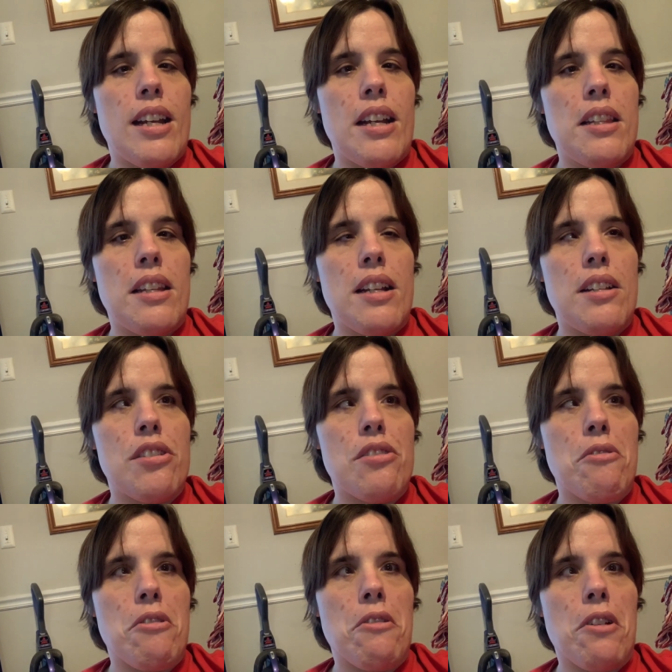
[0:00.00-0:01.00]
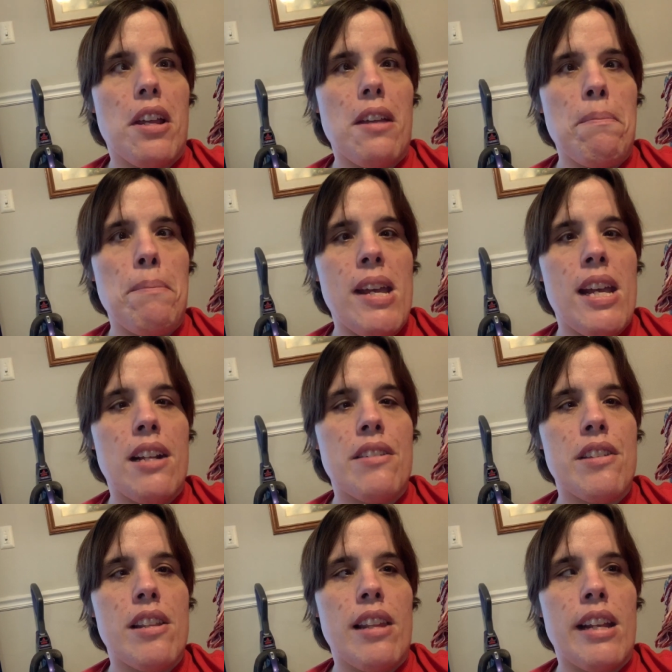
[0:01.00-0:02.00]
and then stored her gift
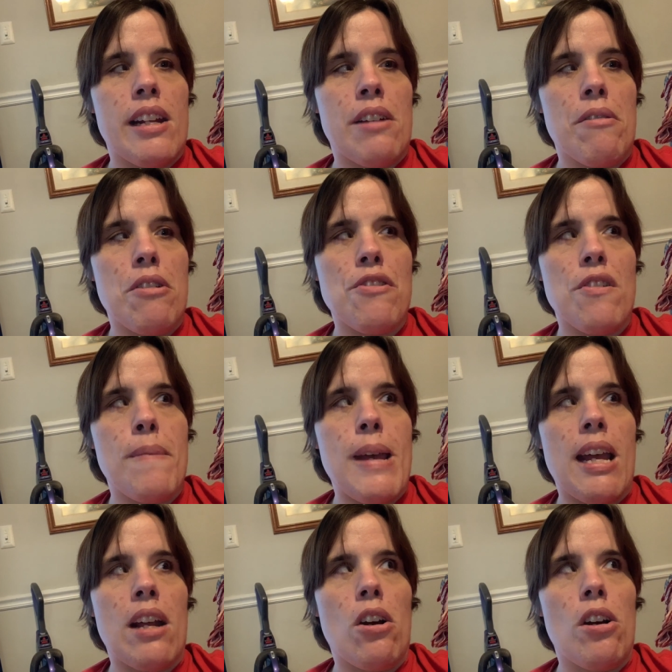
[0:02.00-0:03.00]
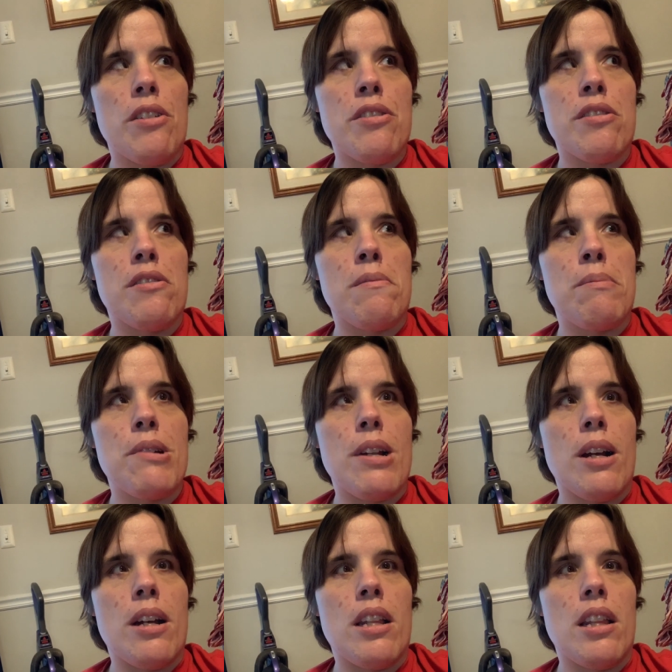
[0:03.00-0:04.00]
bags in like a grocery bag, also put
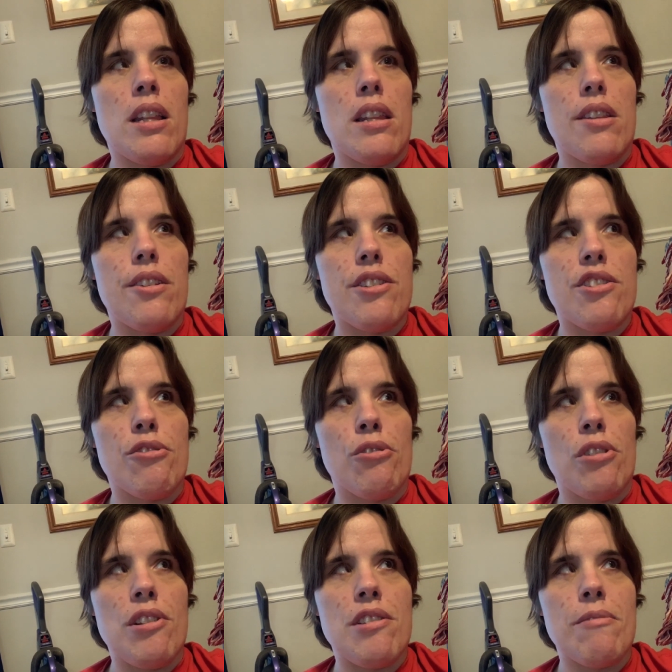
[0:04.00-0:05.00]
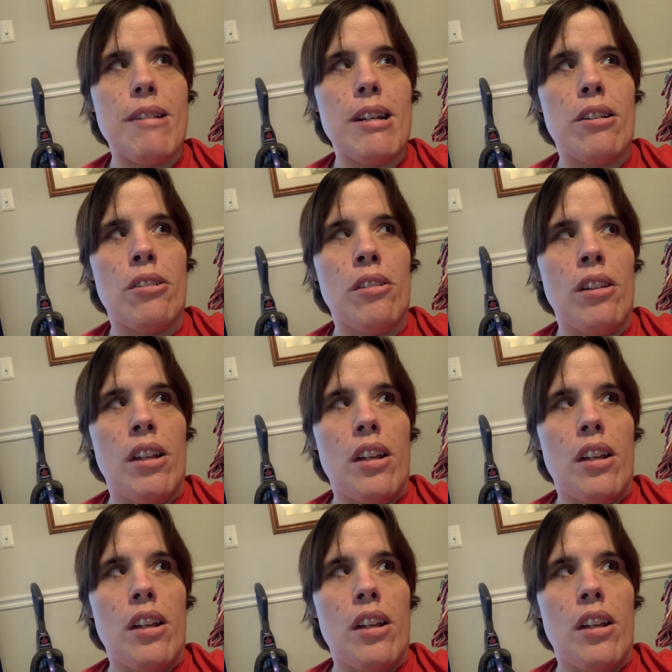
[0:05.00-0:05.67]
on the stool as well.